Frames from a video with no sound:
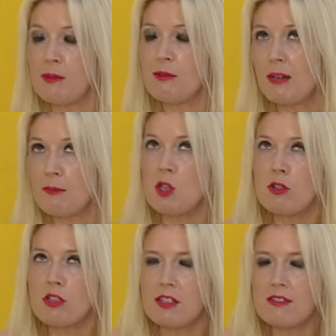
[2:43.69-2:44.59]
I'm, I'm a
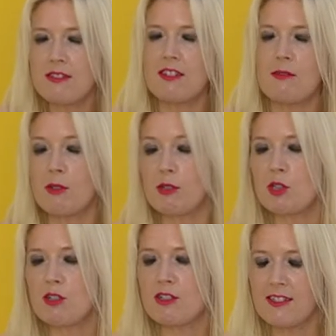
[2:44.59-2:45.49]
doctor, so I'm a real
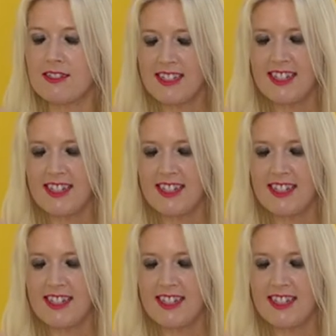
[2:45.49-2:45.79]
doctor,